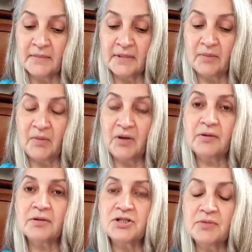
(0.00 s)

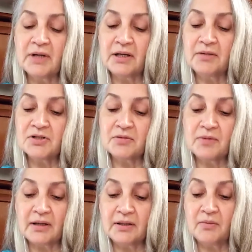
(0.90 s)
Miracles unite you
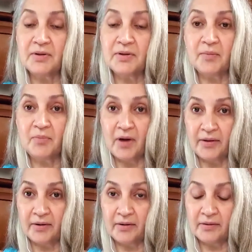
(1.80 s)
directly with your
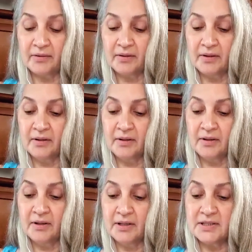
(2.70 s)
brother,
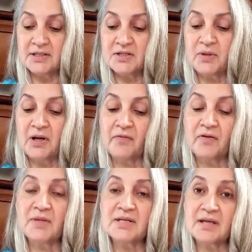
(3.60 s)
since we are
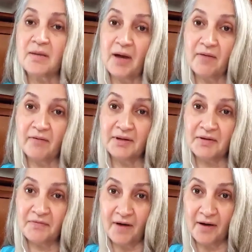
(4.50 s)
from the same Heavenly
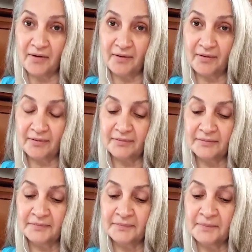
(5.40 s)
Father.
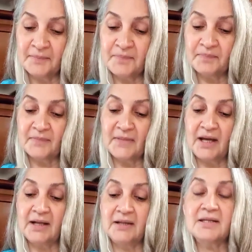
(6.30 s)

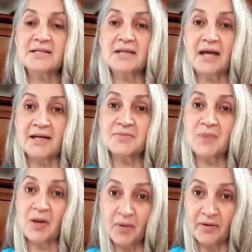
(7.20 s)
And in this case,
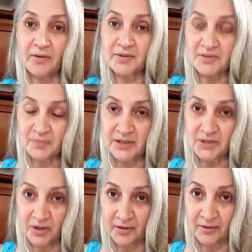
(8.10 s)
my brother was my daughter.